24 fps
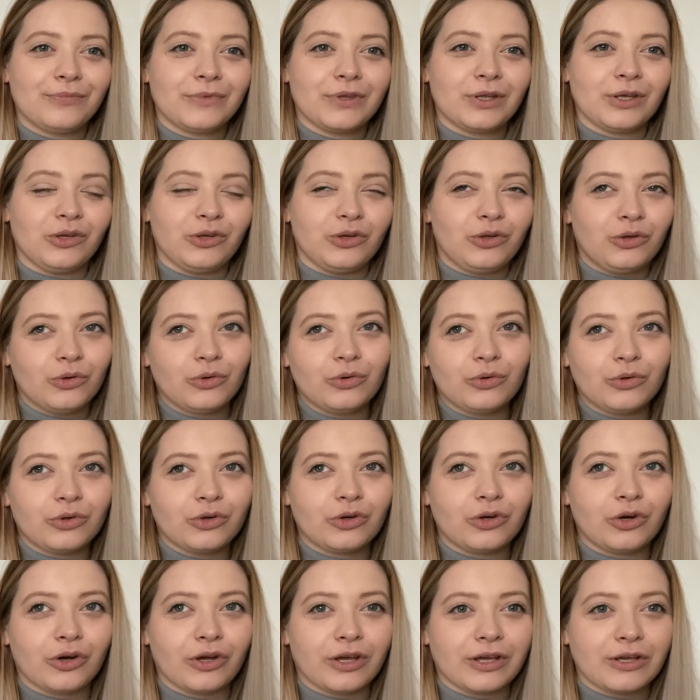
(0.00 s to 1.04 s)
you
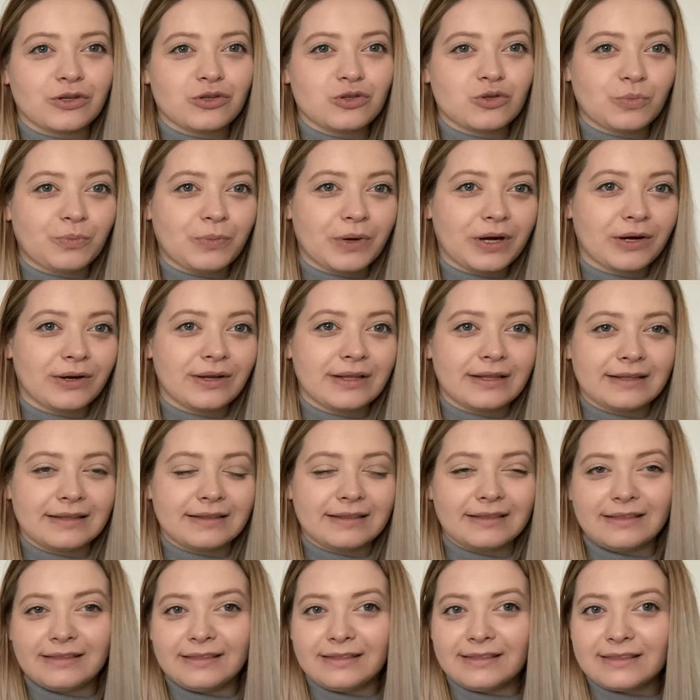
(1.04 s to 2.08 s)
going super
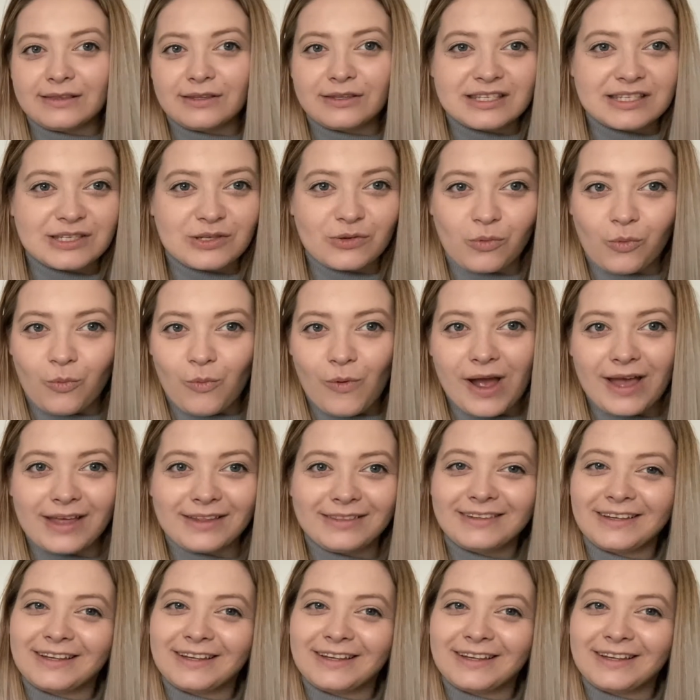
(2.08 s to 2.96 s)
sweat